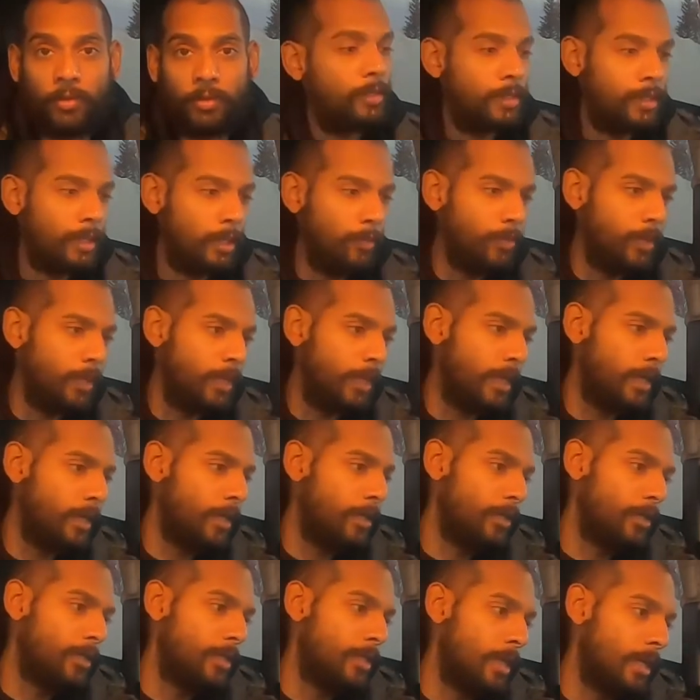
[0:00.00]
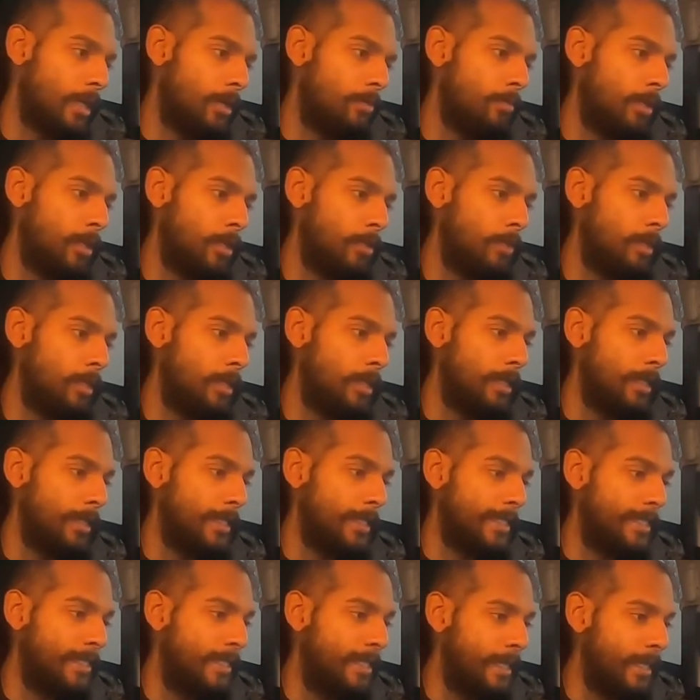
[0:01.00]
Something else that maybe
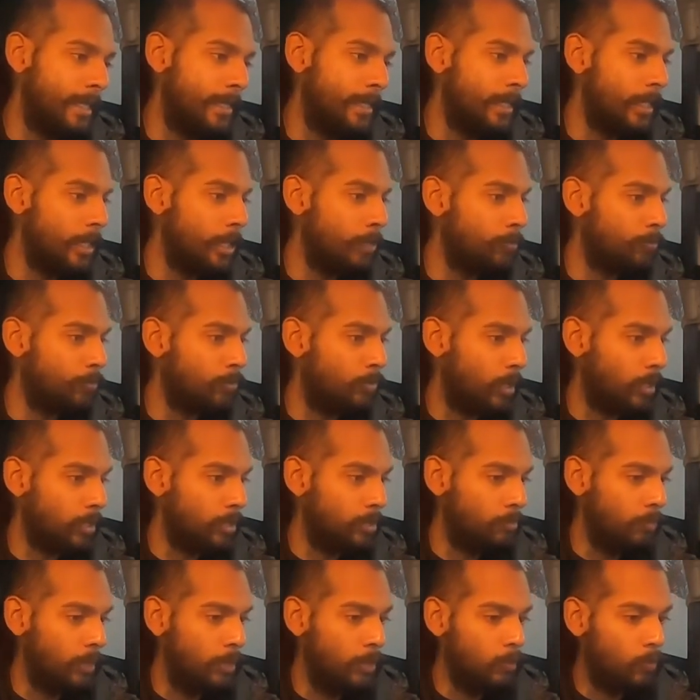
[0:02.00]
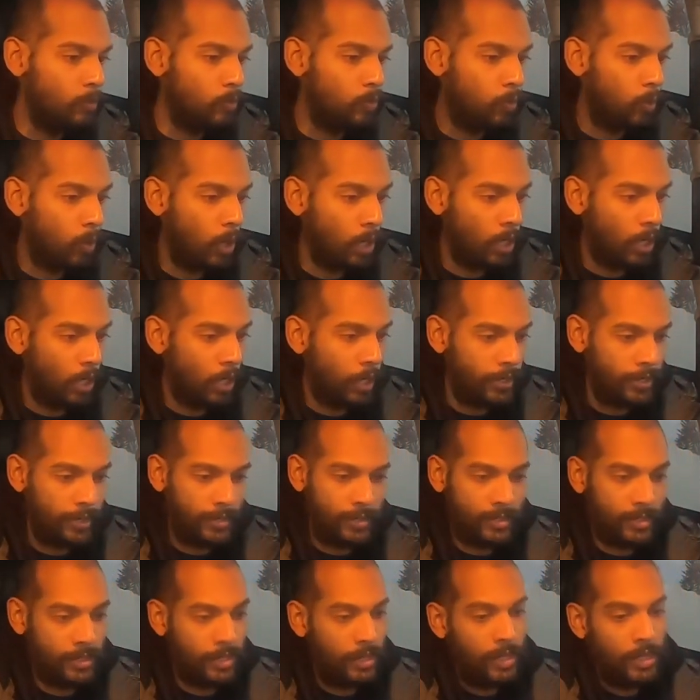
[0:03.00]
didn't impress me
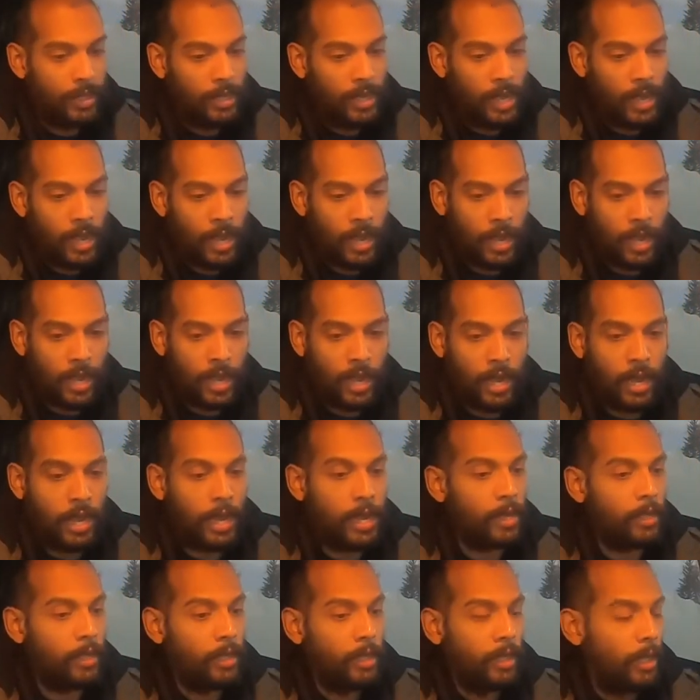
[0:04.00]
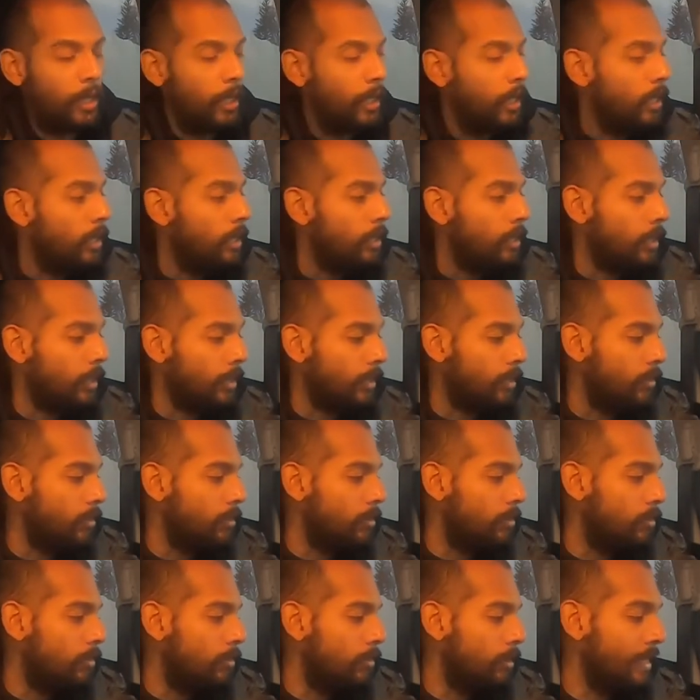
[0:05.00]
was like
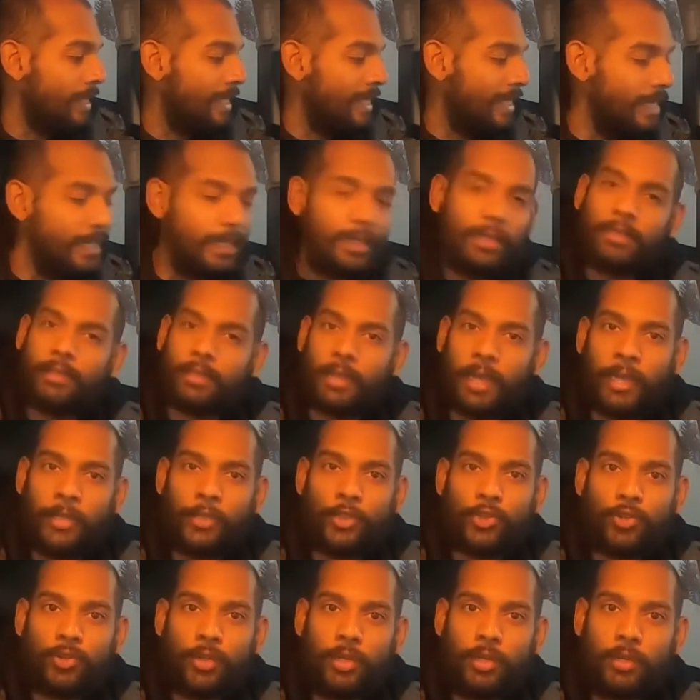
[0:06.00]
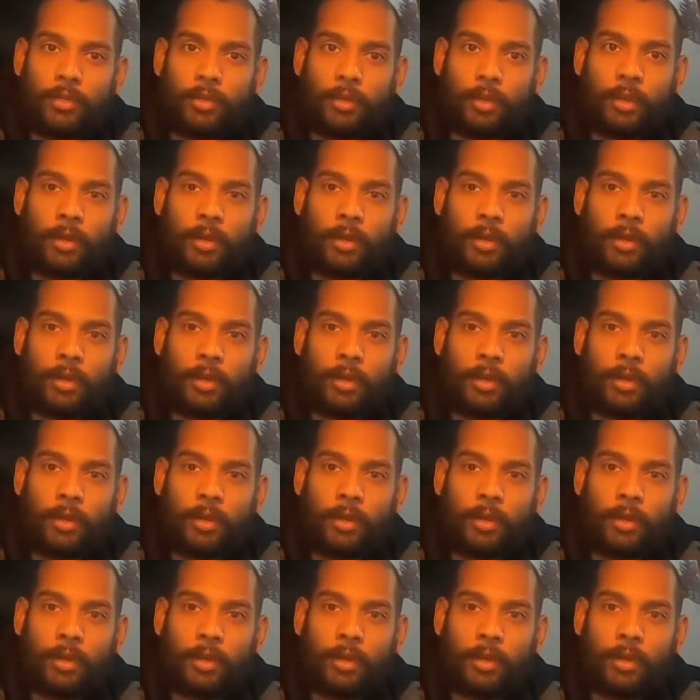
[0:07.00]
the keyless entry.